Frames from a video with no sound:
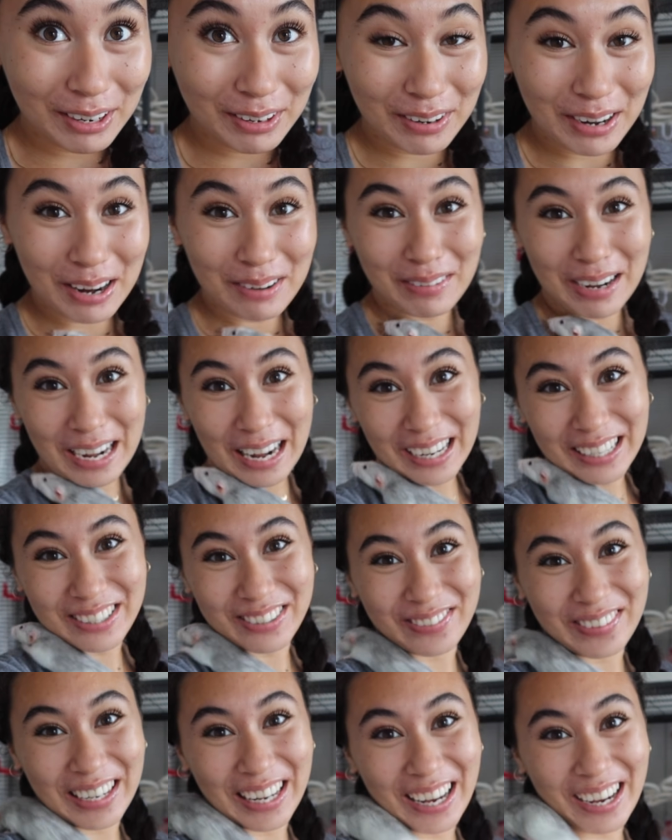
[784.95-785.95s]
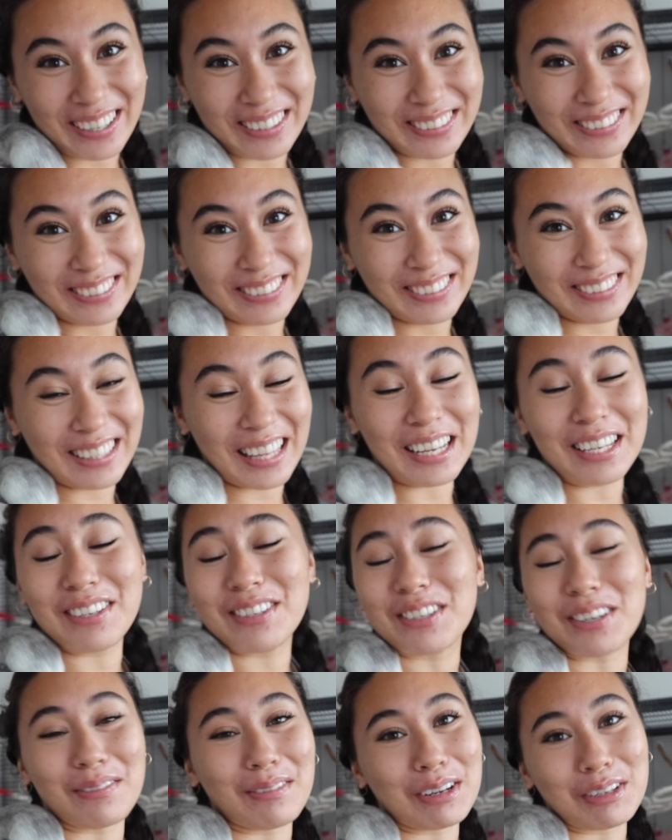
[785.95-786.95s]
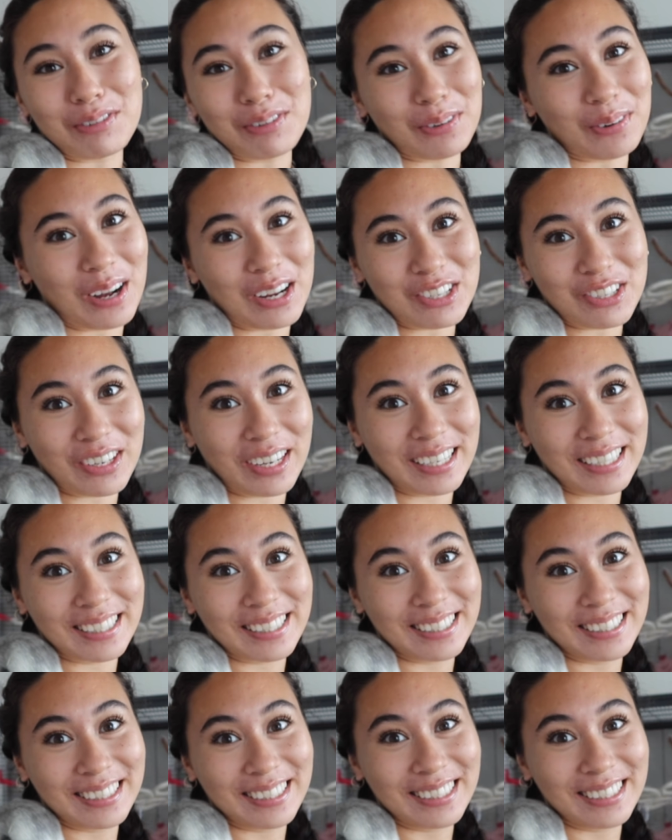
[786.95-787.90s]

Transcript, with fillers: you in my next video. Thank you so much for watching.